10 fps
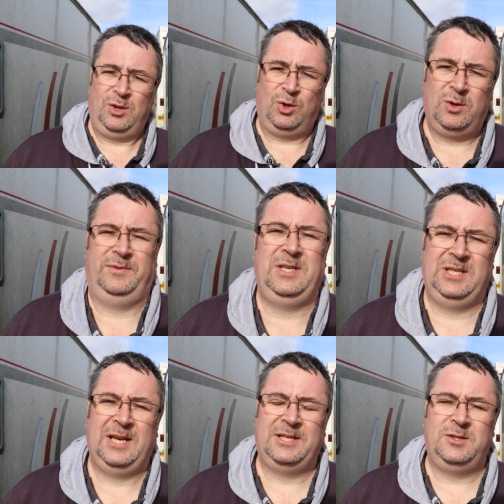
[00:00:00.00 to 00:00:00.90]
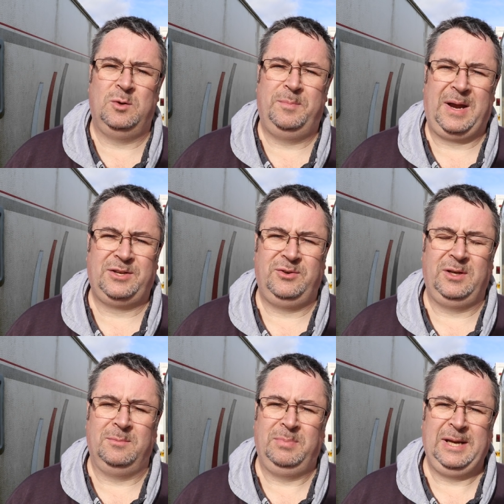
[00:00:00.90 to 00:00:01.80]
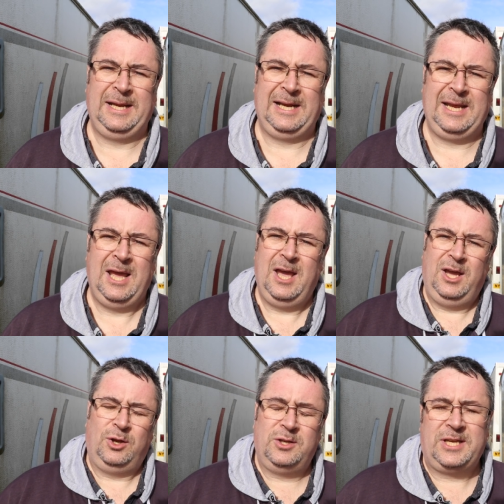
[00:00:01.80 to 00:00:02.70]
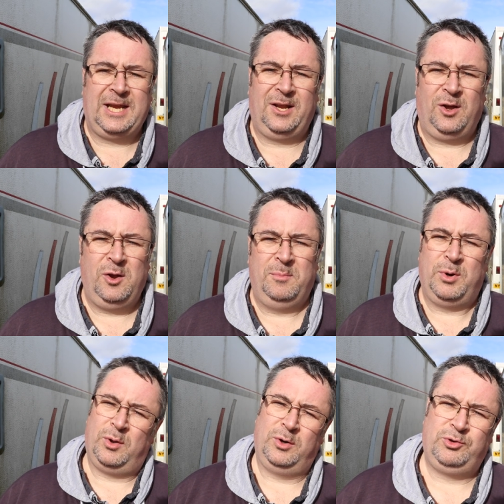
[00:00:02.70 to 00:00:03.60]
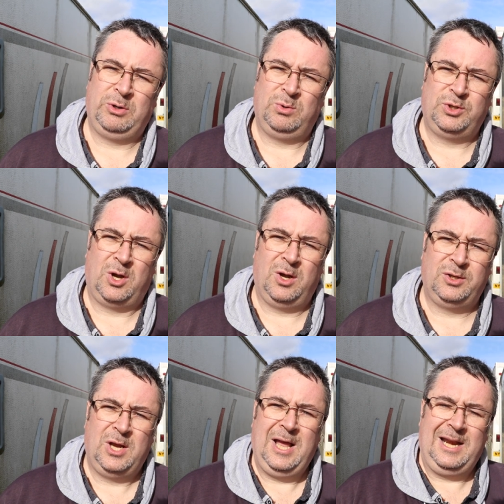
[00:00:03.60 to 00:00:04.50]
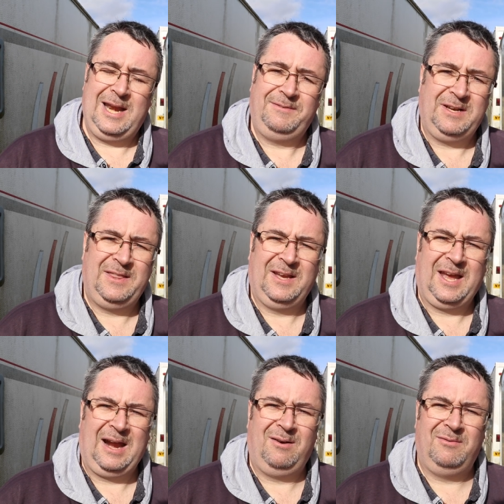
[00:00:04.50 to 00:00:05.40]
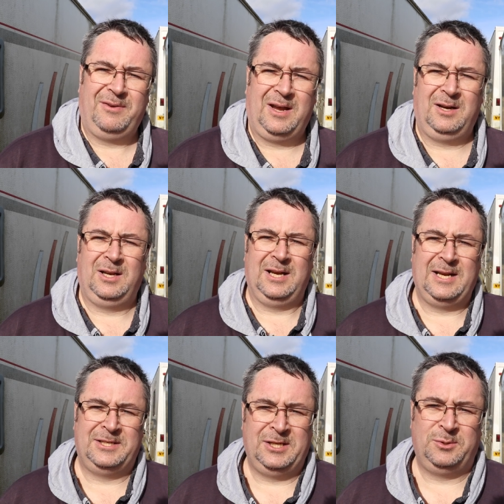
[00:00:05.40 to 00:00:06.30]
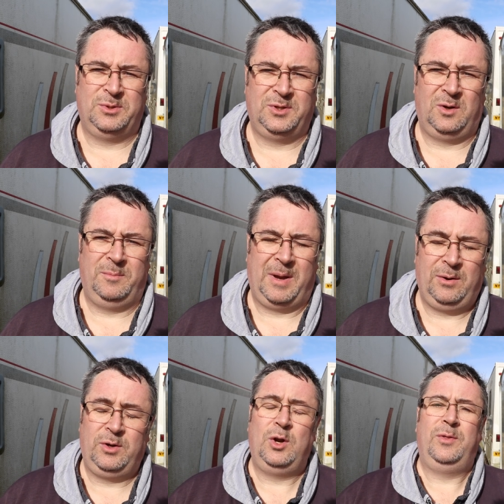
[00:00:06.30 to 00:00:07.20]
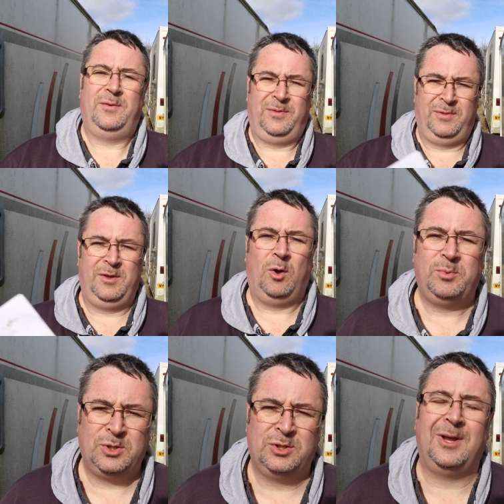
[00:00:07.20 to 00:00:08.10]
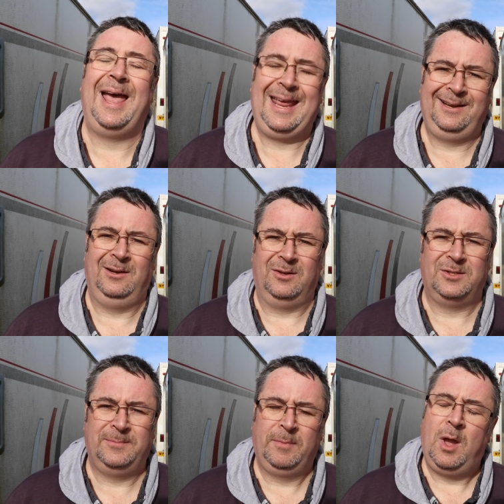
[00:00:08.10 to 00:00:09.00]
you could have disconnected your battery completely, you could have taken it home, put it on a trickle charge, left it in the caravan, connected it to a solar panel. You know, the options are endless.